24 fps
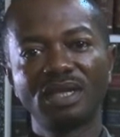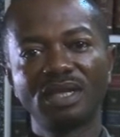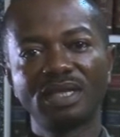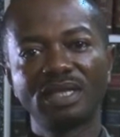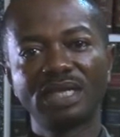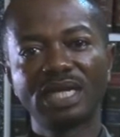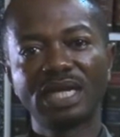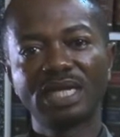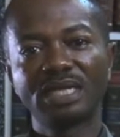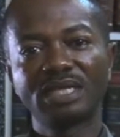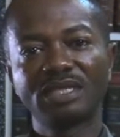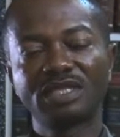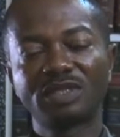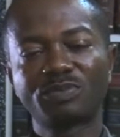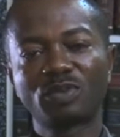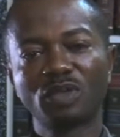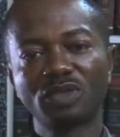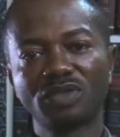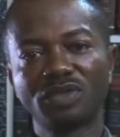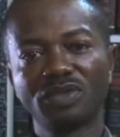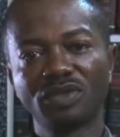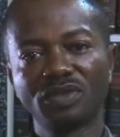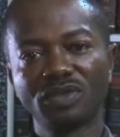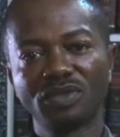that is
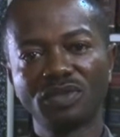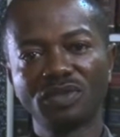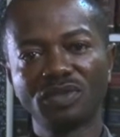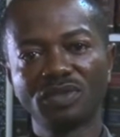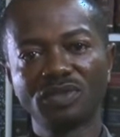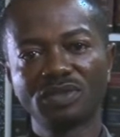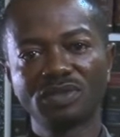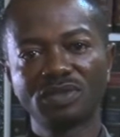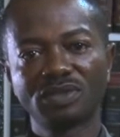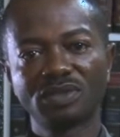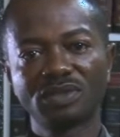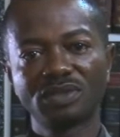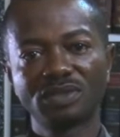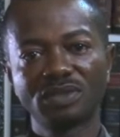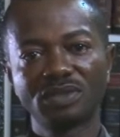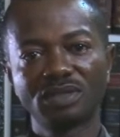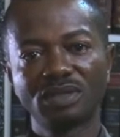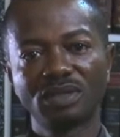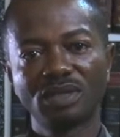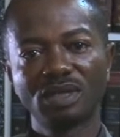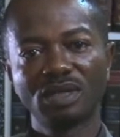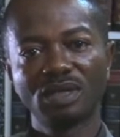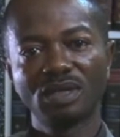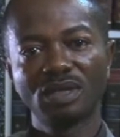produced
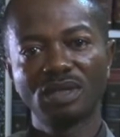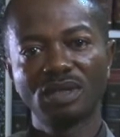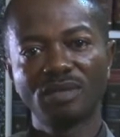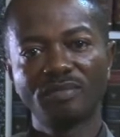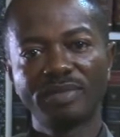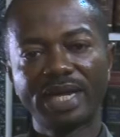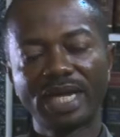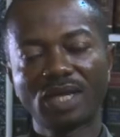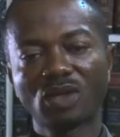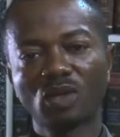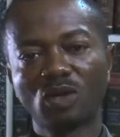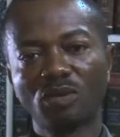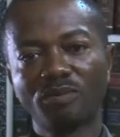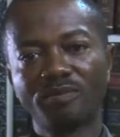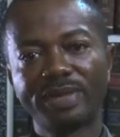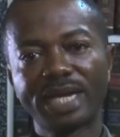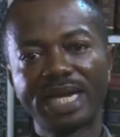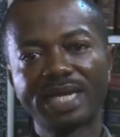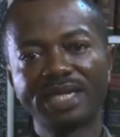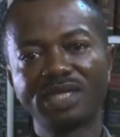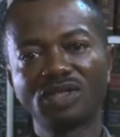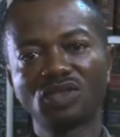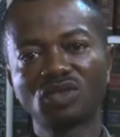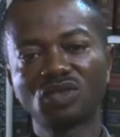by
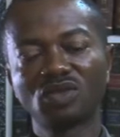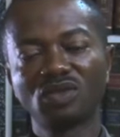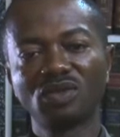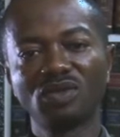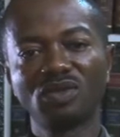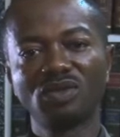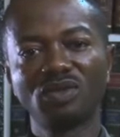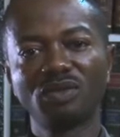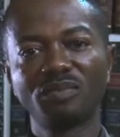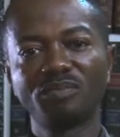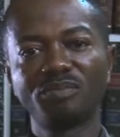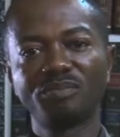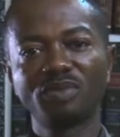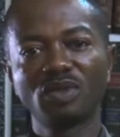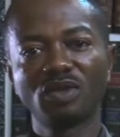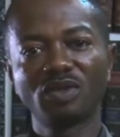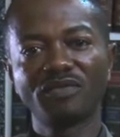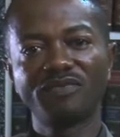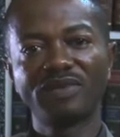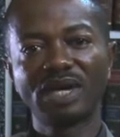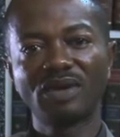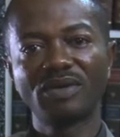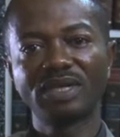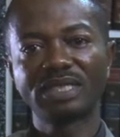combining two pure
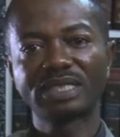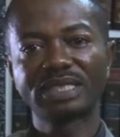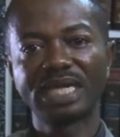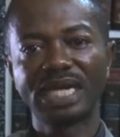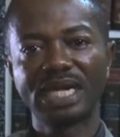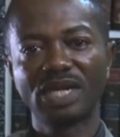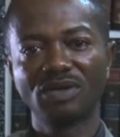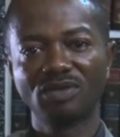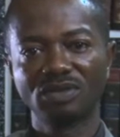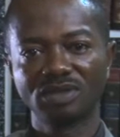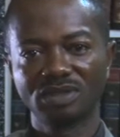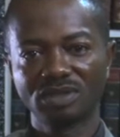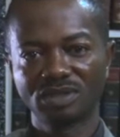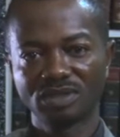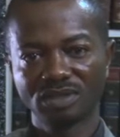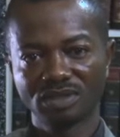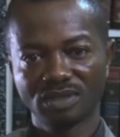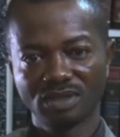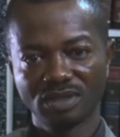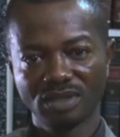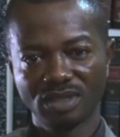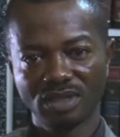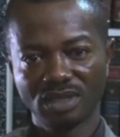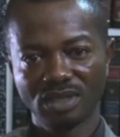vowel sounds.
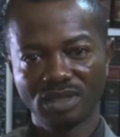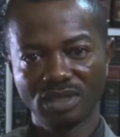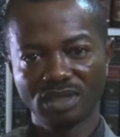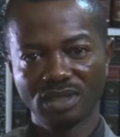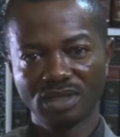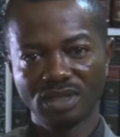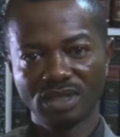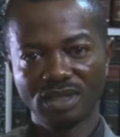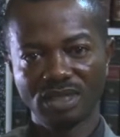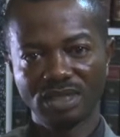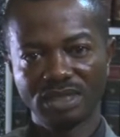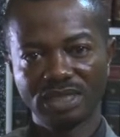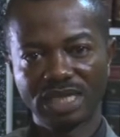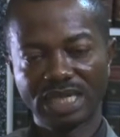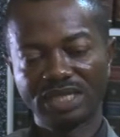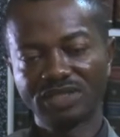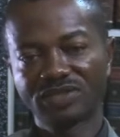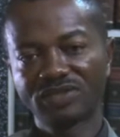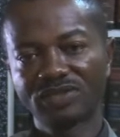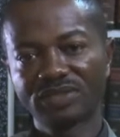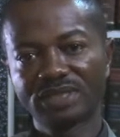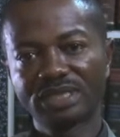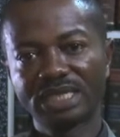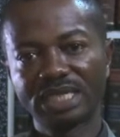That
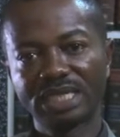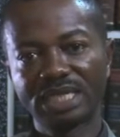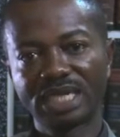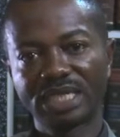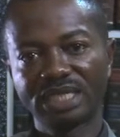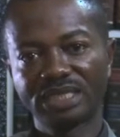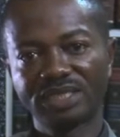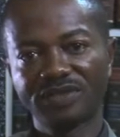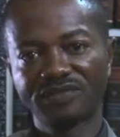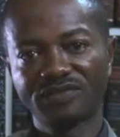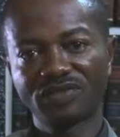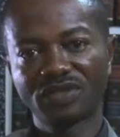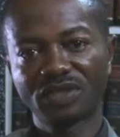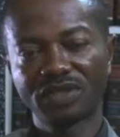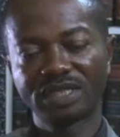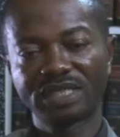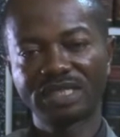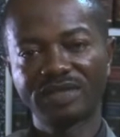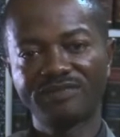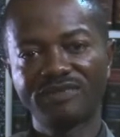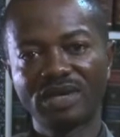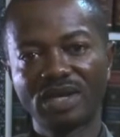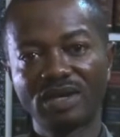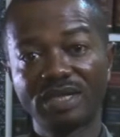is to say that a diphthong
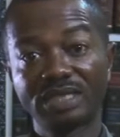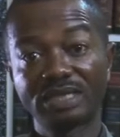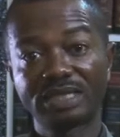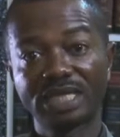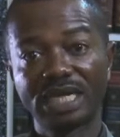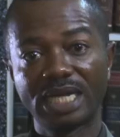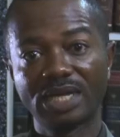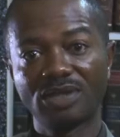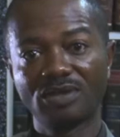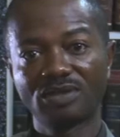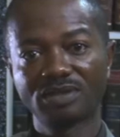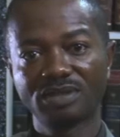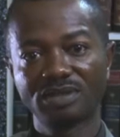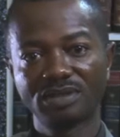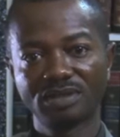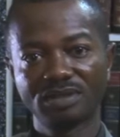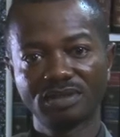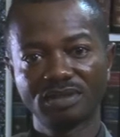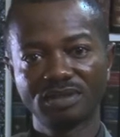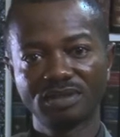is a vowel sound